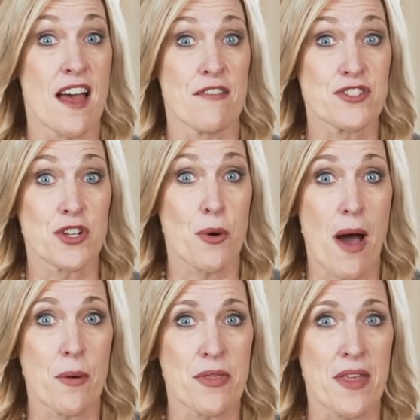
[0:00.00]
enough to go
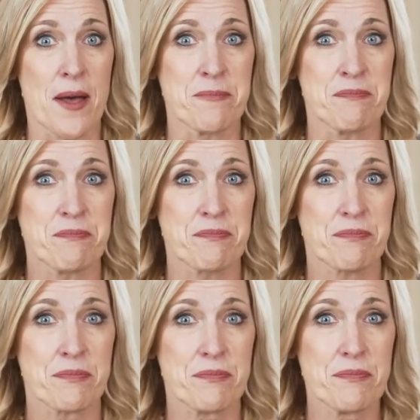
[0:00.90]
out with them.
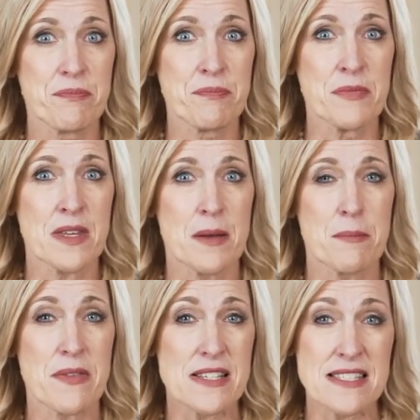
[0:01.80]

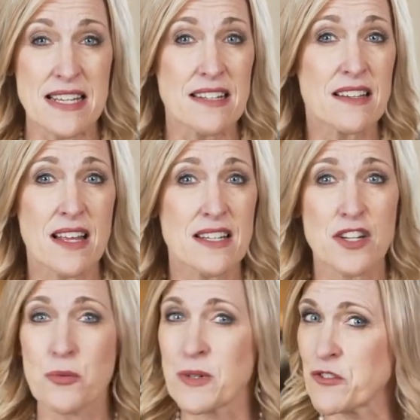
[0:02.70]
But the scene in
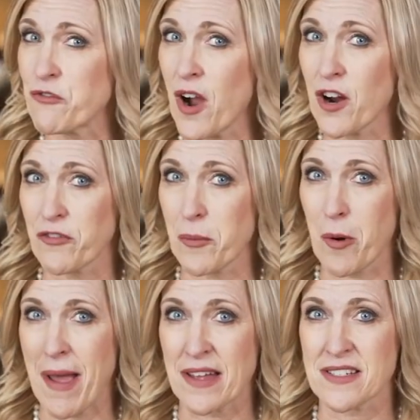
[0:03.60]
London was far from
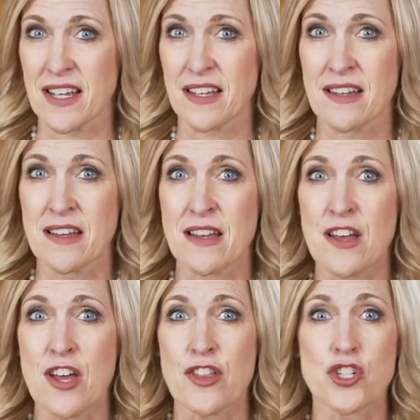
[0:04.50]
romantic.
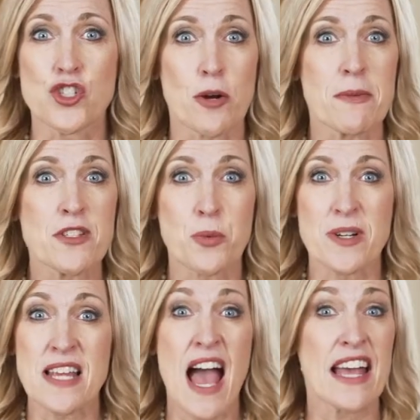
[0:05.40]
The Germans
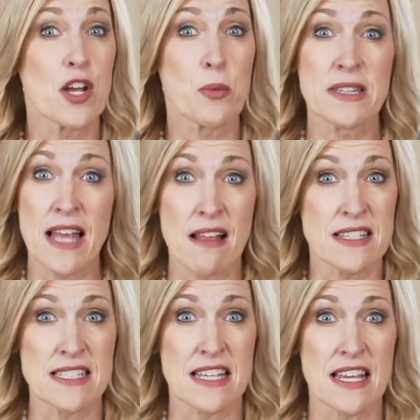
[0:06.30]
were attacking
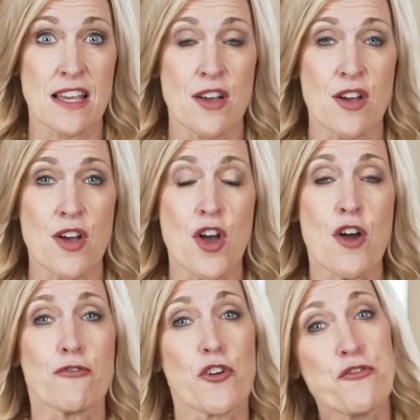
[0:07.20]
relentlessly.
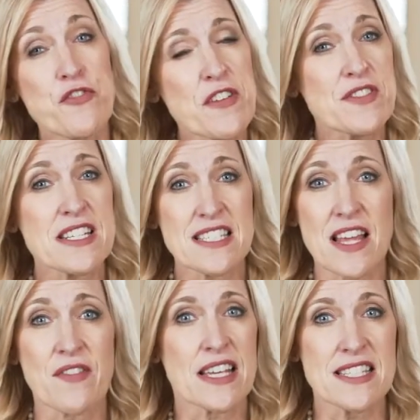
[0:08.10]
For
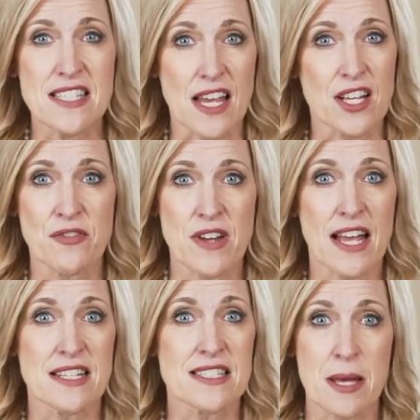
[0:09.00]
fifty-seven consecutive
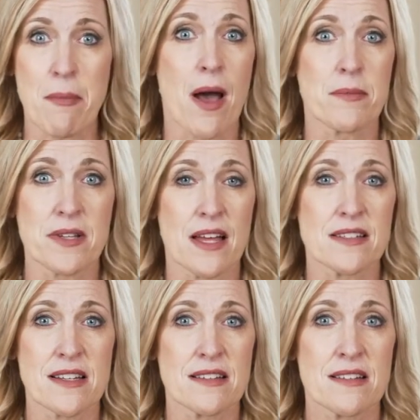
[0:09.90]
nights, they bombed
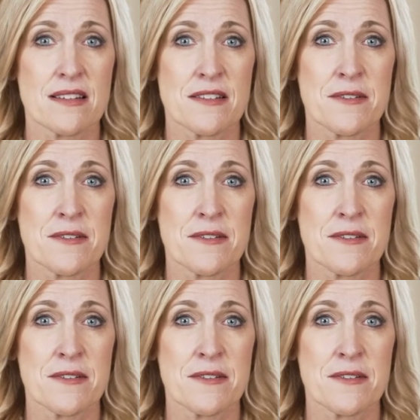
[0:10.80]
London.